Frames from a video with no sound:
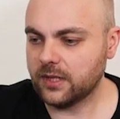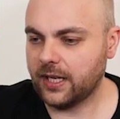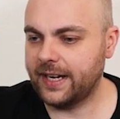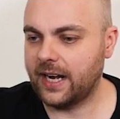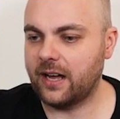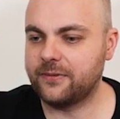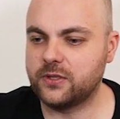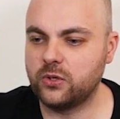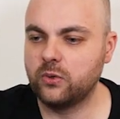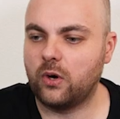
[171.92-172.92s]
And then I have
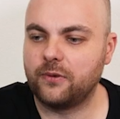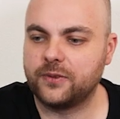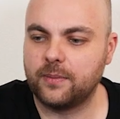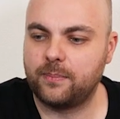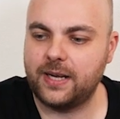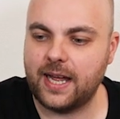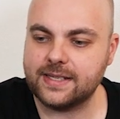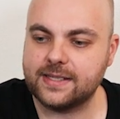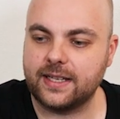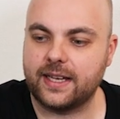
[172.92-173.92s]
2 of the
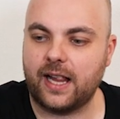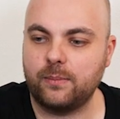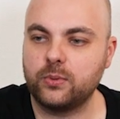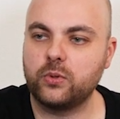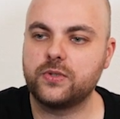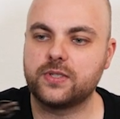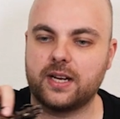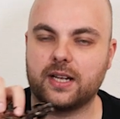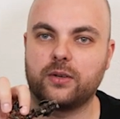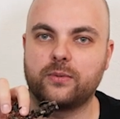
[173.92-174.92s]
plastic Hellbrutes
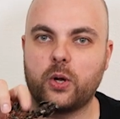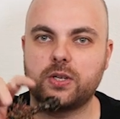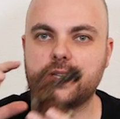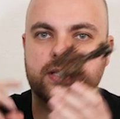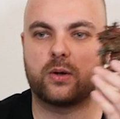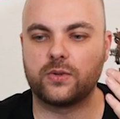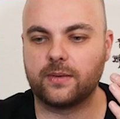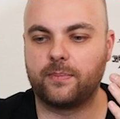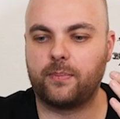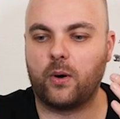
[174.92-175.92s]
that are converted. Those
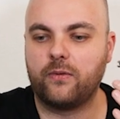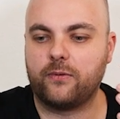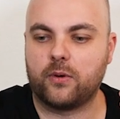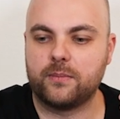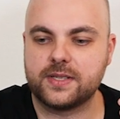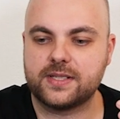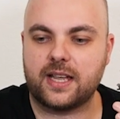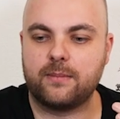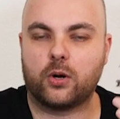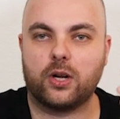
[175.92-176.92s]
are both from the
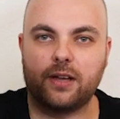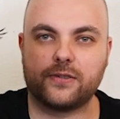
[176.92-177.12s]
same model.